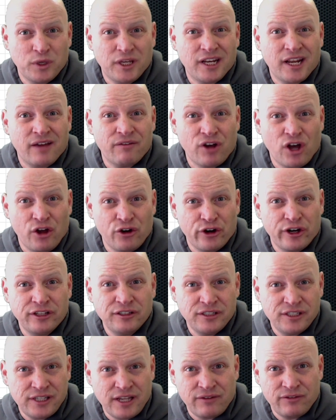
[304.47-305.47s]
because we can have
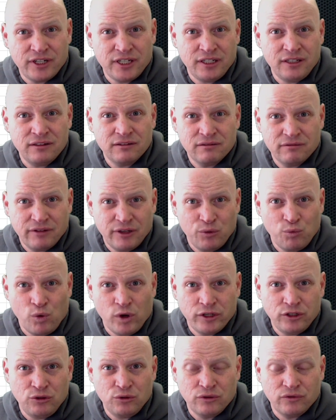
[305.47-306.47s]
170
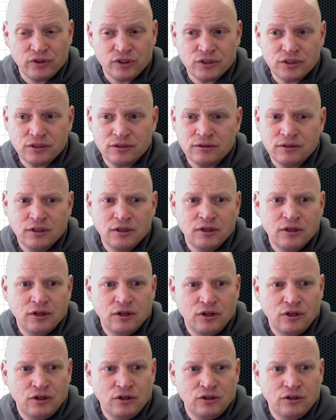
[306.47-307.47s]
in one universe.
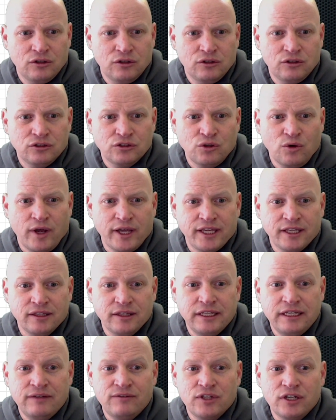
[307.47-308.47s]
So I
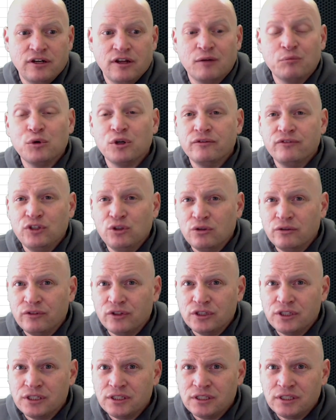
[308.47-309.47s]
can leave the number of
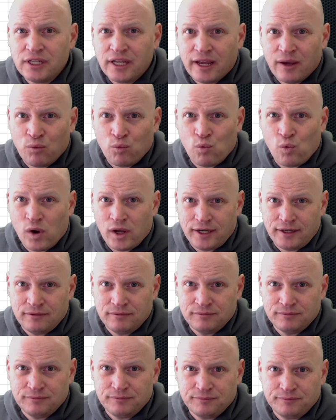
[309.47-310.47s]
universes at
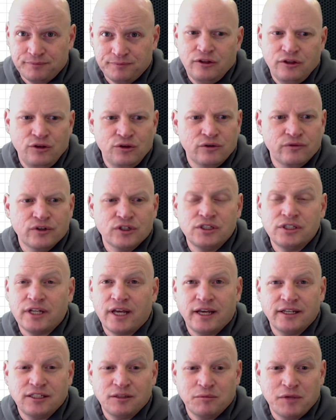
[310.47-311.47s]
1. Universe
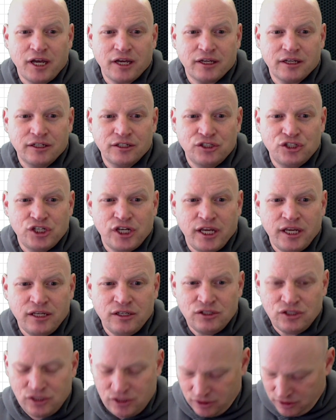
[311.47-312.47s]
size, I'm not going to
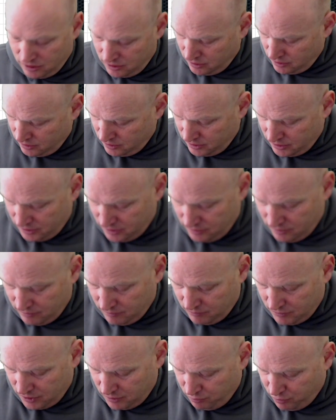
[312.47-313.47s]
change.
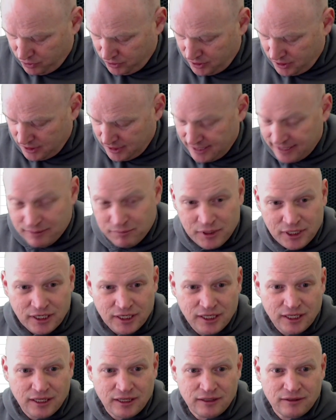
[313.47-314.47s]
I'm going to put the name
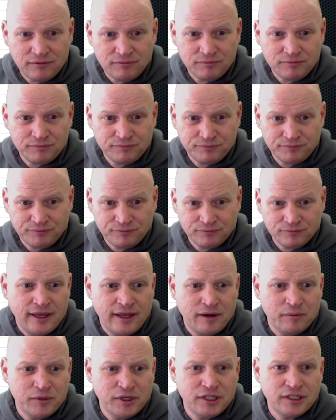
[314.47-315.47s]
in again,
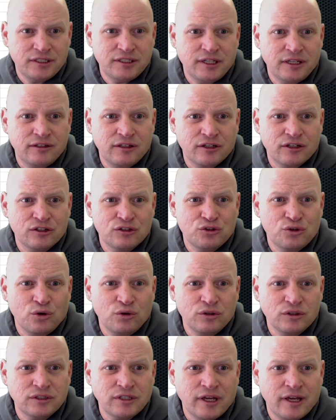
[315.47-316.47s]
and I'm going to set the
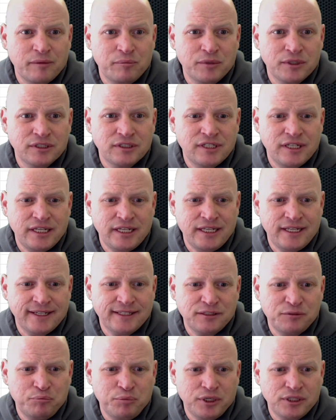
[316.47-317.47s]
controller type to
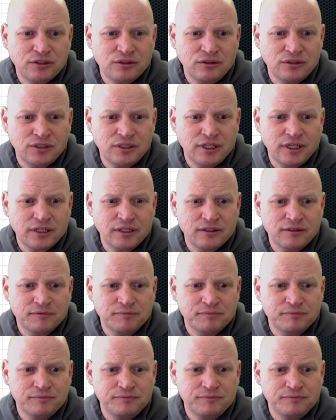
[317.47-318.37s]
ES Pixel Stick